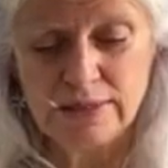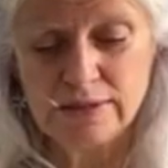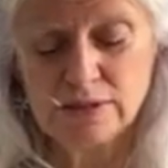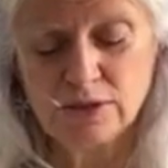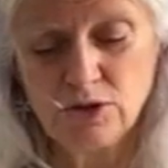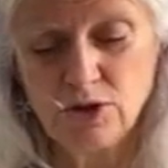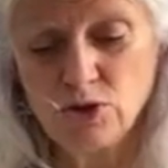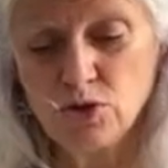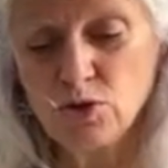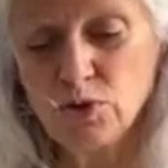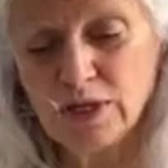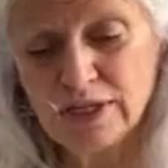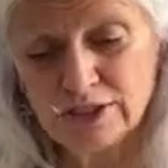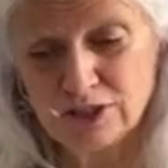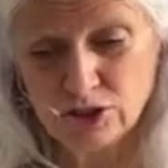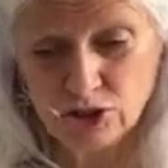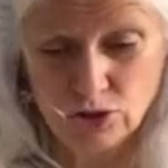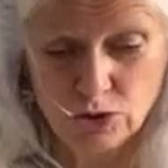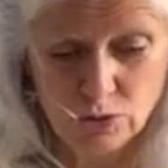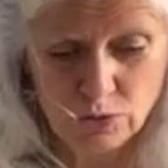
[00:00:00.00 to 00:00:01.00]
So you can
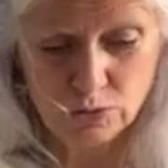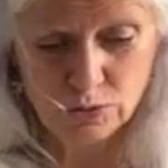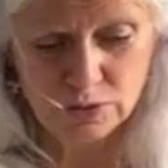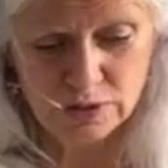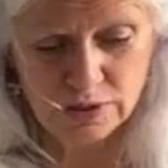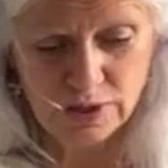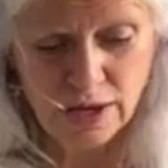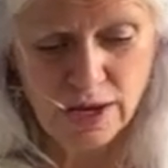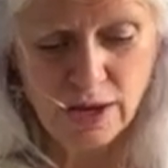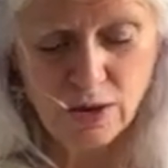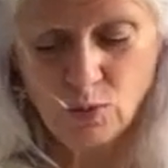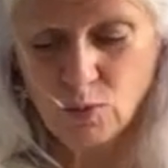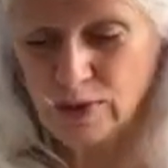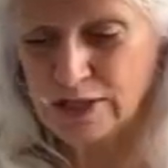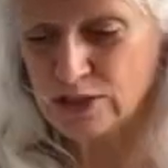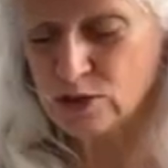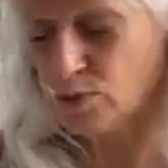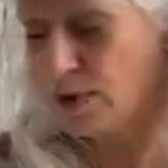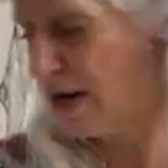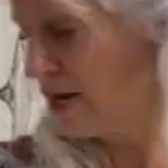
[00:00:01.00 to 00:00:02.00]
choose
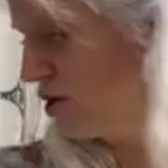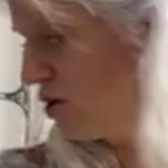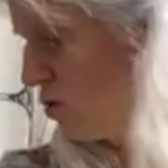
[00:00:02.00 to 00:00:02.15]
which way you